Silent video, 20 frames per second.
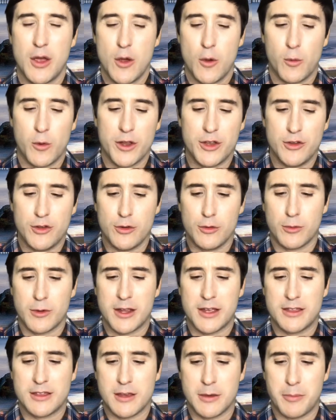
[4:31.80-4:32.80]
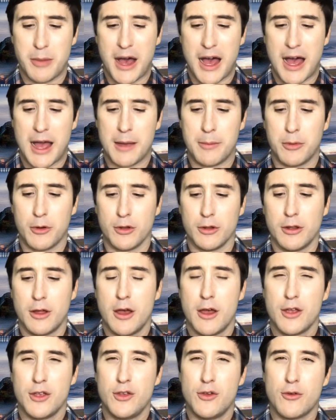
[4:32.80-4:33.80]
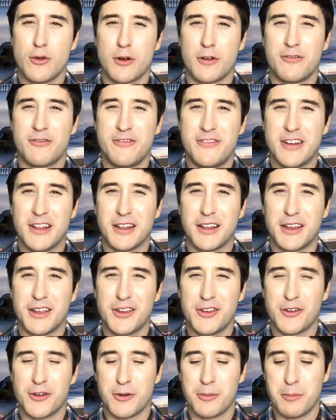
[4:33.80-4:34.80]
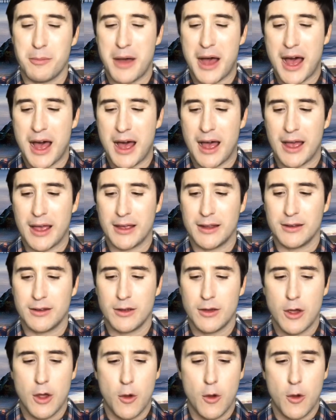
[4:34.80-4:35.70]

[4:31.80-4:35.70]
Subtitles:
When you read the Bible, you are filling your mind